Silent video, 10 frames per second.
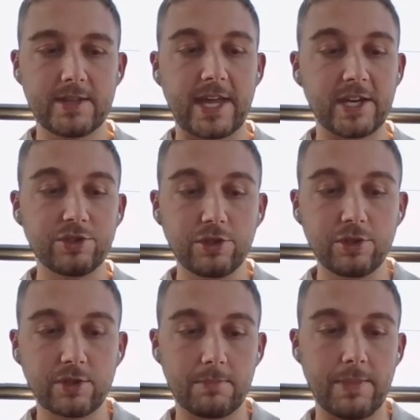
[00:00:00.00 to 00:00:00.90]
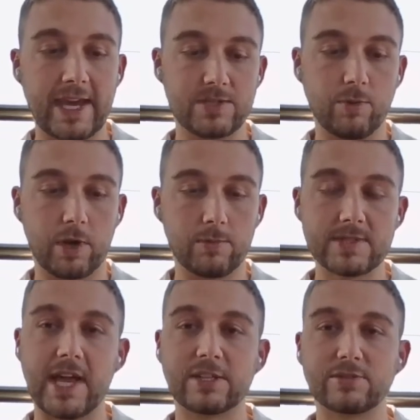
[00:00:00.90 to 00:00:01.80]
that are new compared to what it was
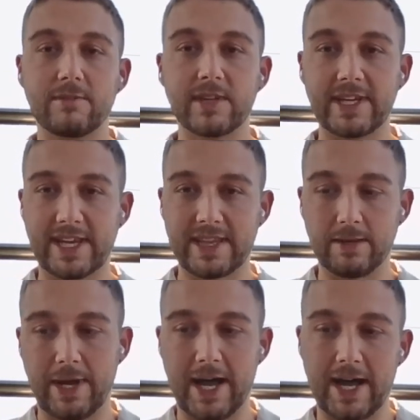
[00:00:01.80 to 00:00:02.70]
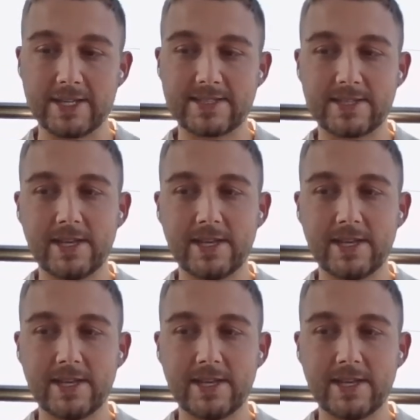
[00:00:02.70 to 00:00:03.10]
like travelling in the past.